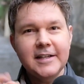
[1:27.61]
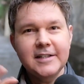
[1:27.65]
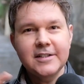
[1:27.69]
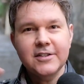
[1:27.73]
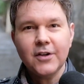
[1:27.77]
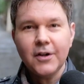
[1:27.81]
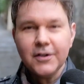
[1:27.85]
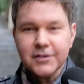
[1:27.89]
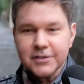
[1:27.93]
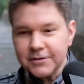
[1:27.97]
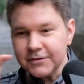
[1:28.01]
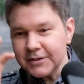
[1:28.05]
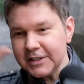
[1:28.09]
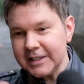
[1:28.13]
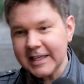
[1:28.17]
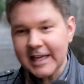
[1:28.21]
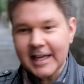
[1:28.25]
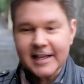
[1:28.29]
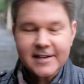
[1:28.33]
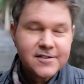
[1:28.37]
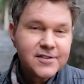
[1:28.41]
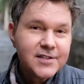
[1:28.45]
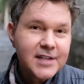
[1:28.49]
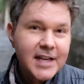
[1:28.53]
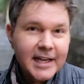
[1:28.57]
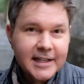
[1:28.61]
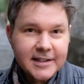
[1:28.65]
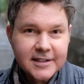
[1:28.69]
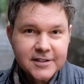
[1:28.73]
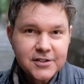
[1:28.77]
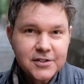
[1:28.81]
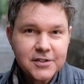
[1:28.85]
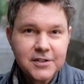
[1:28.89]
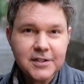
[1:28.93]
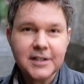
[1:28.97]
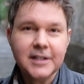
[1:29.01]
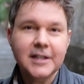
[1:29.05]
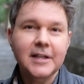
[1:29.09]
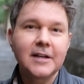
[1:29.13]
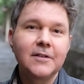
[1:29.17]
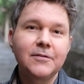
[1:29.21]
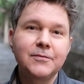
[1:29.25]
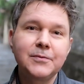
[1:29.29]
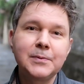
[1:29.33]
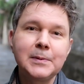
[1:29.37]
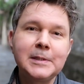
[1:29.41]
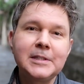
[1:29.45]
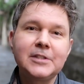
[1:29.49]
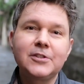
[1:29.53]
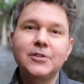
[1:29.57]
cultivate that sand that you dig
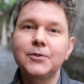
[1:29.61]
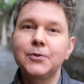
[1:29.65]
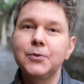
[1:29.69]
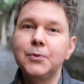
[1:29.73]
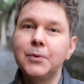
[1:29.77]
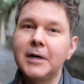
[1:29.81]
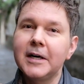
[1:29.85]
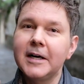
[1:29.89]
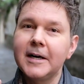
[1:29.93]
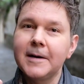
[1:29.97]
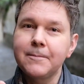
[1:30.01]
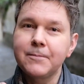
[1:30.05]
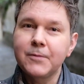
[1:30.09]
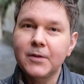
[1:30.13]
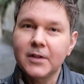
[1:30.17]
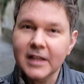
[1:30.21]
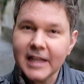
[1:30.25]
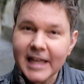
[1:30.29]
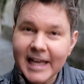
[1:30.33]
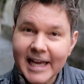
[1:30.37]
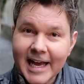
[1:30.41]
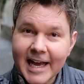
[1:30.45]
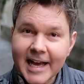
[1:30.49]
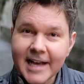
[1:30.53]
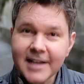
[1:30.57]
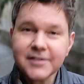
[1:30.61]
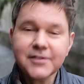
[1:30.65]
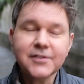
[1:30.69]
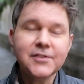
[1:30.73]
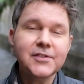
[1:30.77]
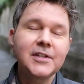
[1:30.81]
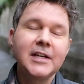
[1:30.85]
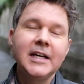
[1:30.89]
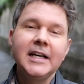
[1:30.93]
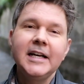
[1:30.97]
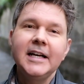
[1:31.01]
up into glass,